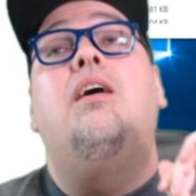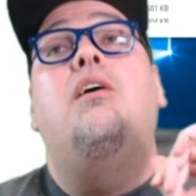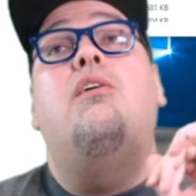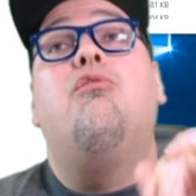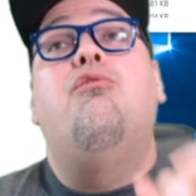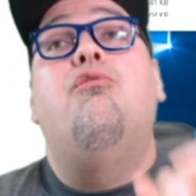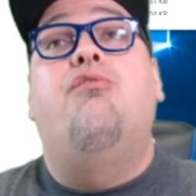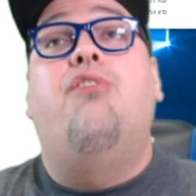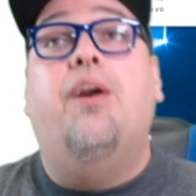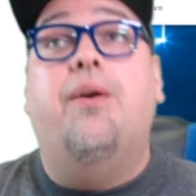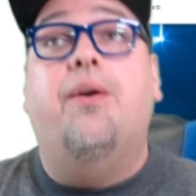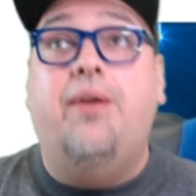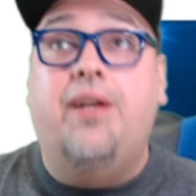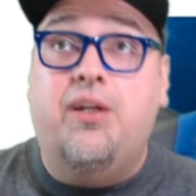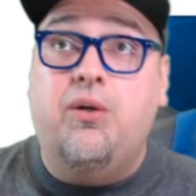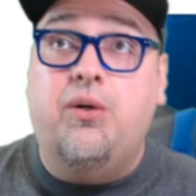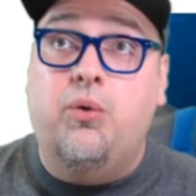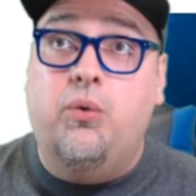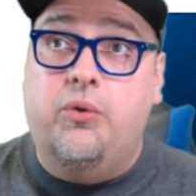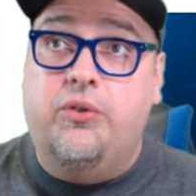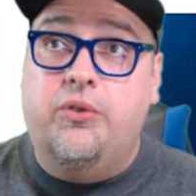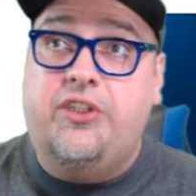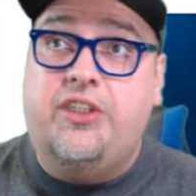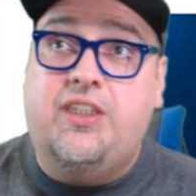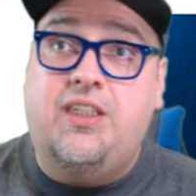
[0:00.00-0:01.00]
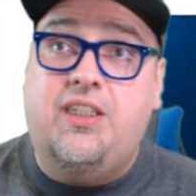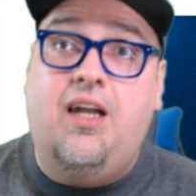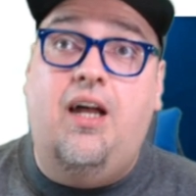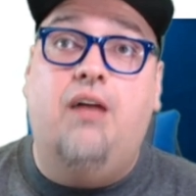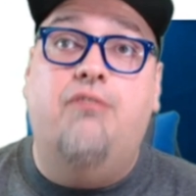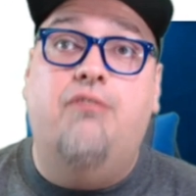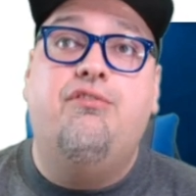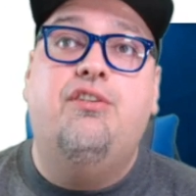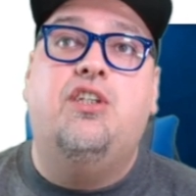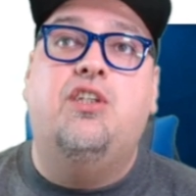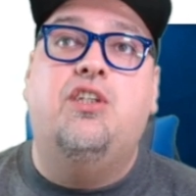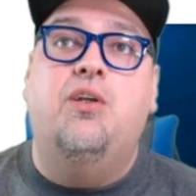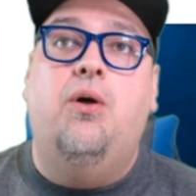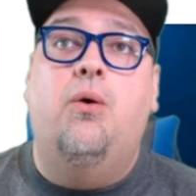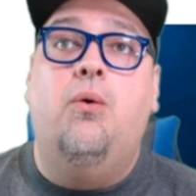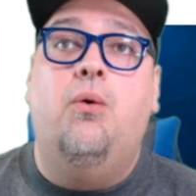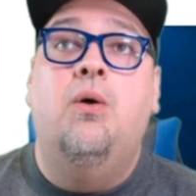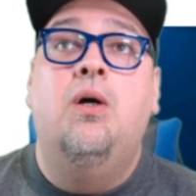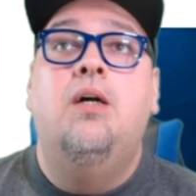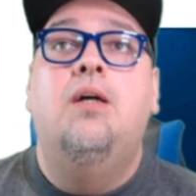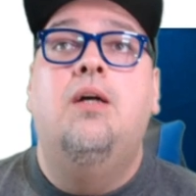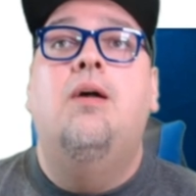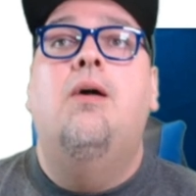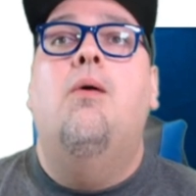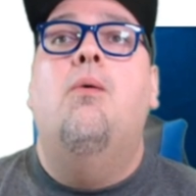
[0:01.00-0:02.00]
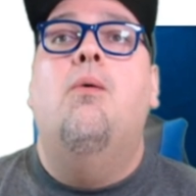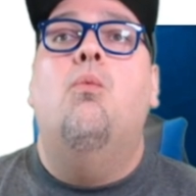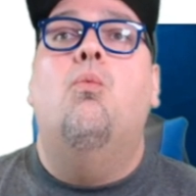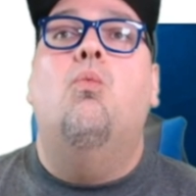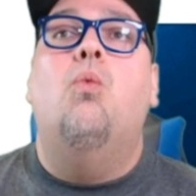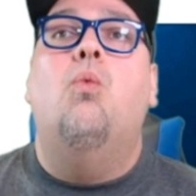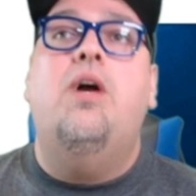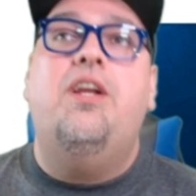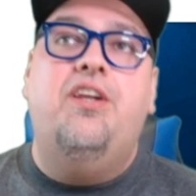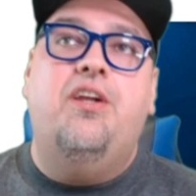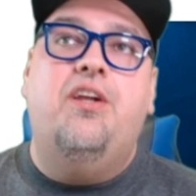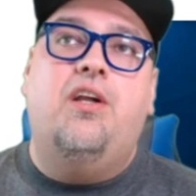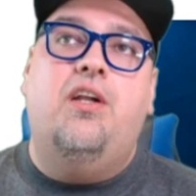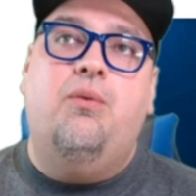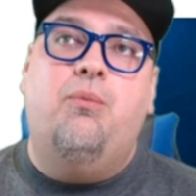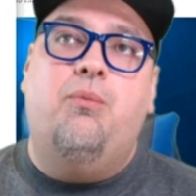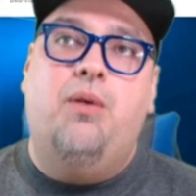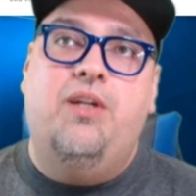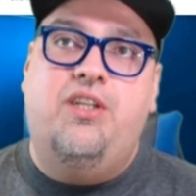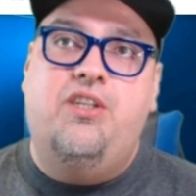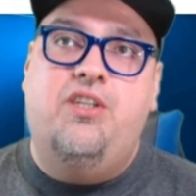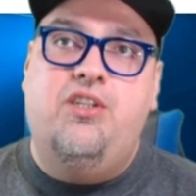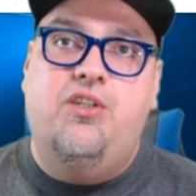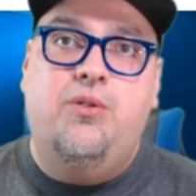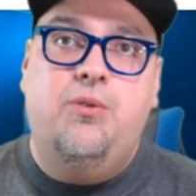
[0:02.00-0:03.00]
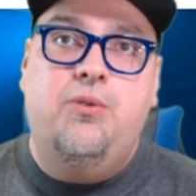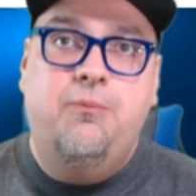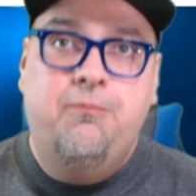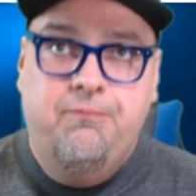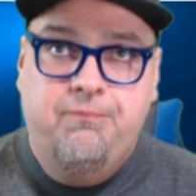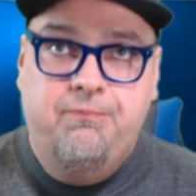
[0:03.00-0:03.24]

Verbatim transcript: Very cool stuff. So what you're going to want to do